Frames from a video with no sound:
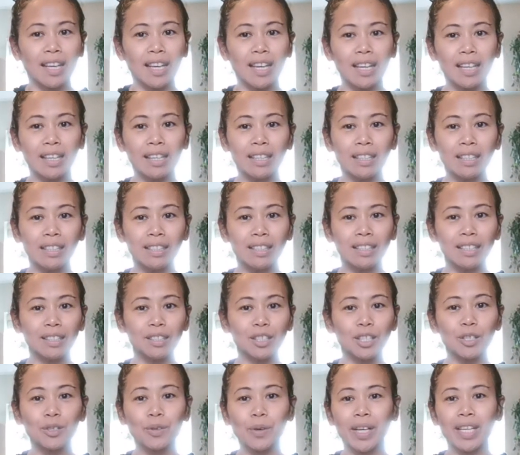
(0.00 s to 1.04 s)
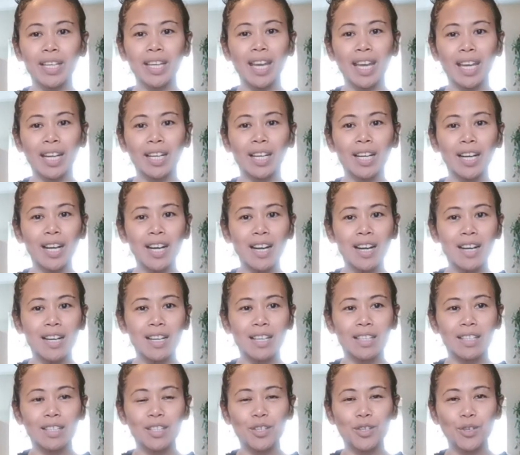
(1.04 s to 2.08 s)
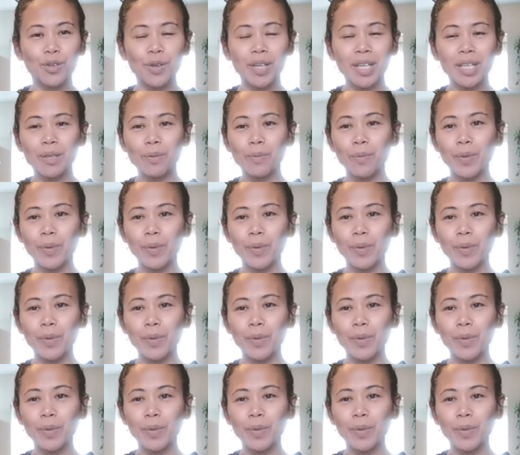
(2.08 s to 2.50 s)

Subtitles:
and the dry air during the